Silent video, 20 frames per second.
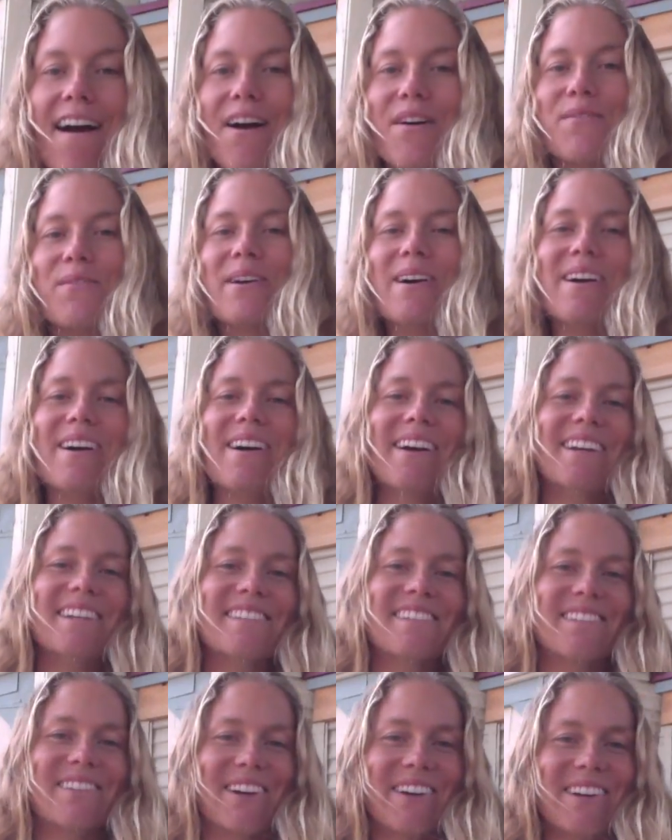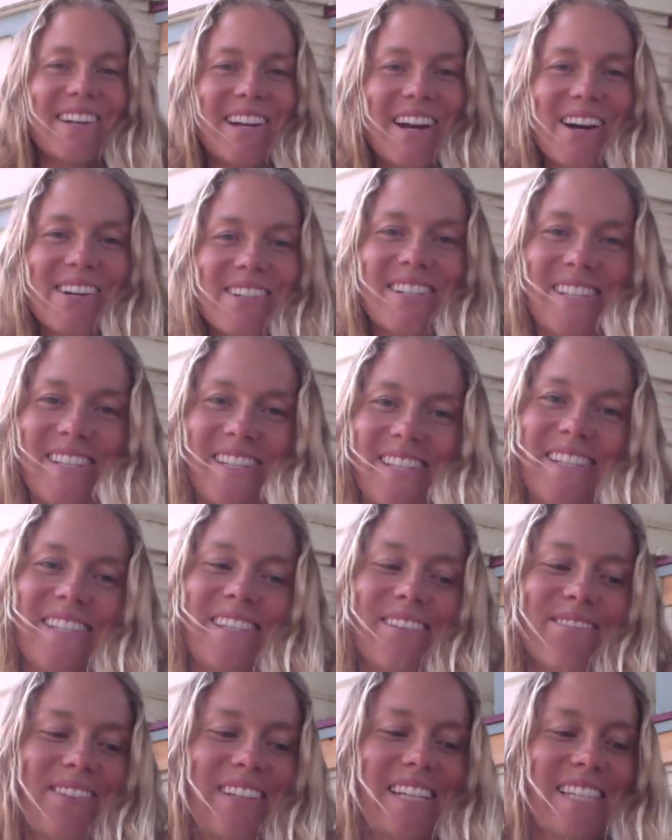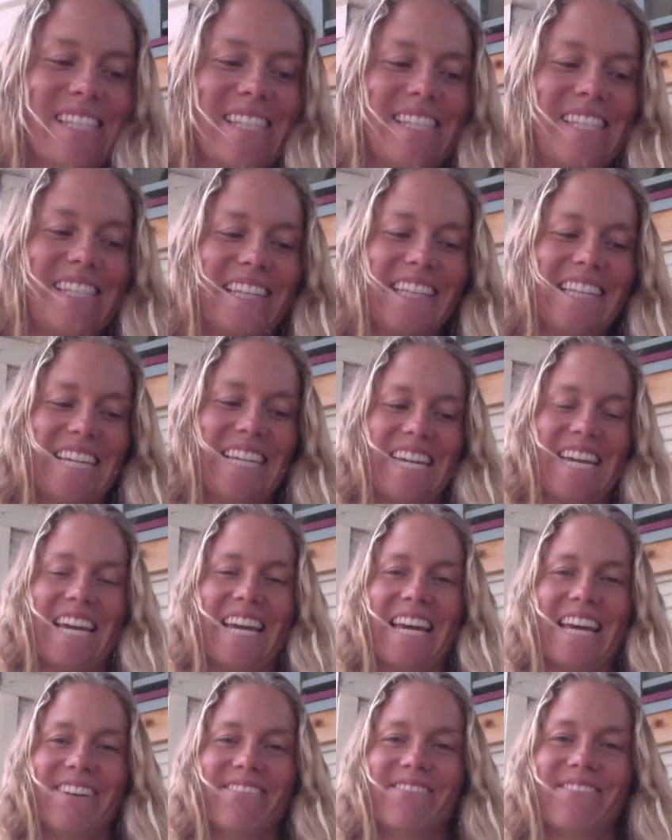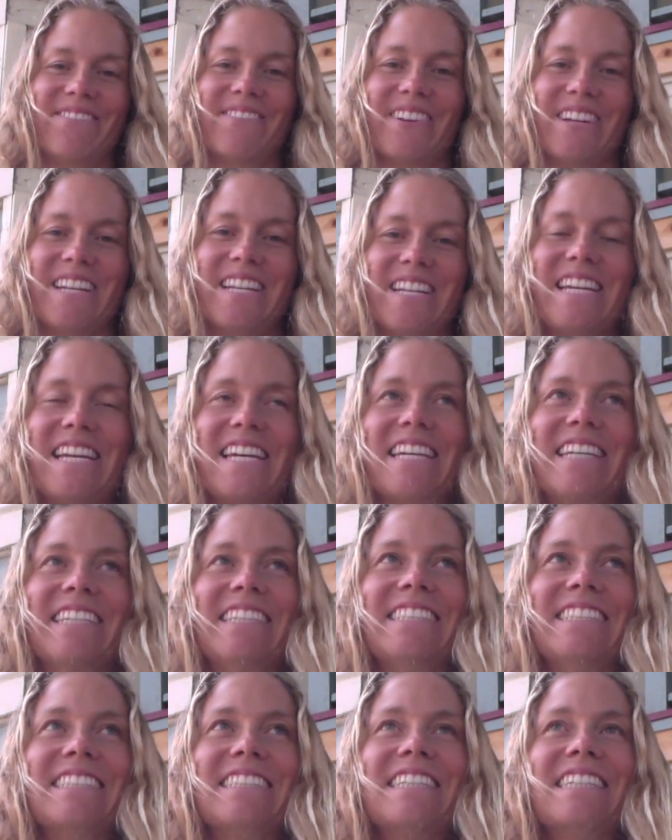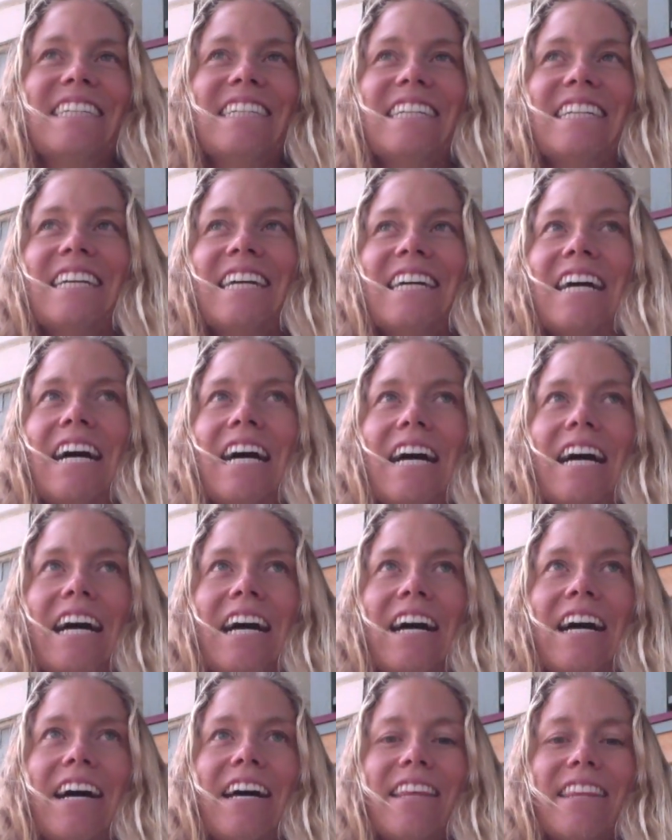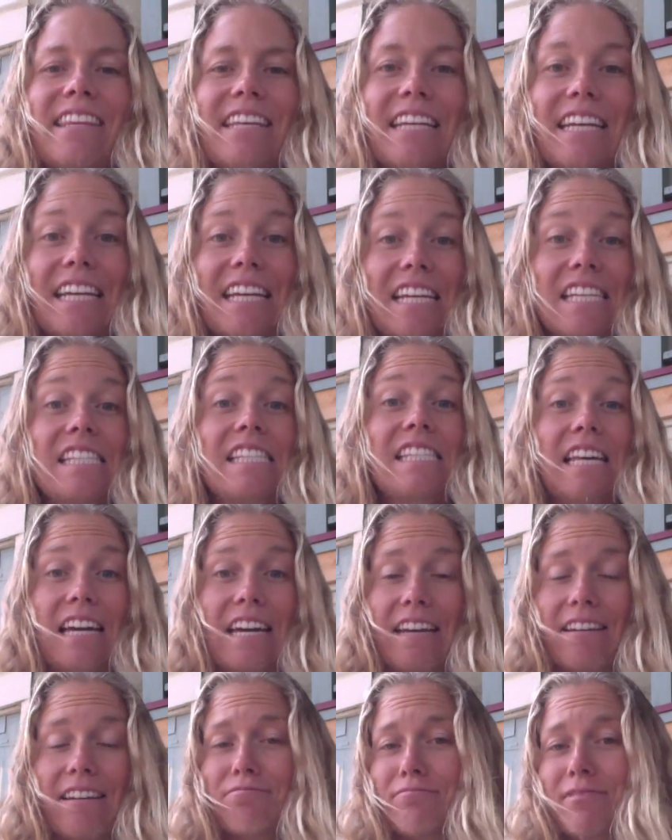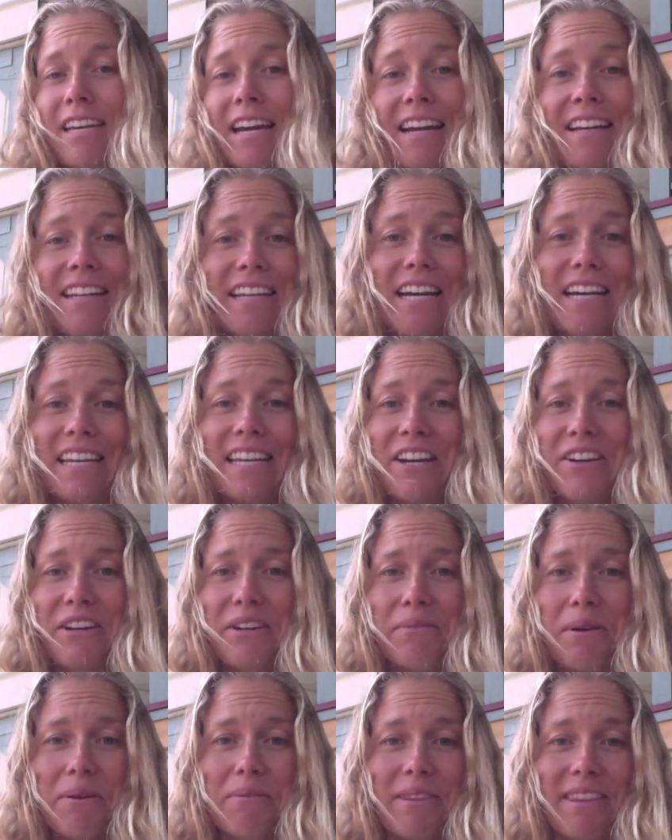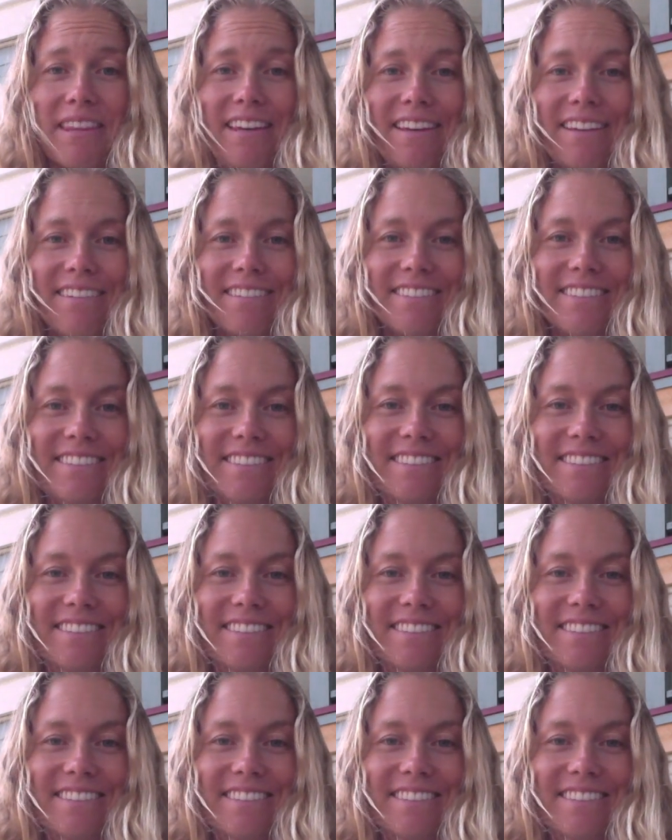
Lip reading: Well, it started out just as something silly and funny, and then I guess I kind of got carried away with it.